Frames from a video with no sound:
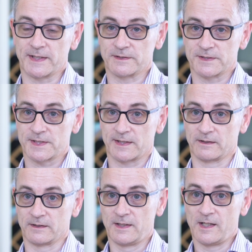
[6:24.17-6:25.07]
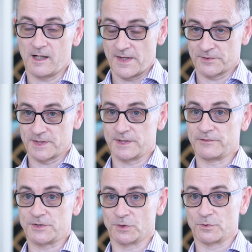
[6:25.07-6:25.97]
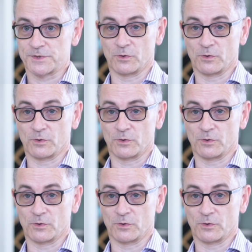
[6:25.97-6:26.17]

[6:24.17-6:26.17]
can sell either as individuals,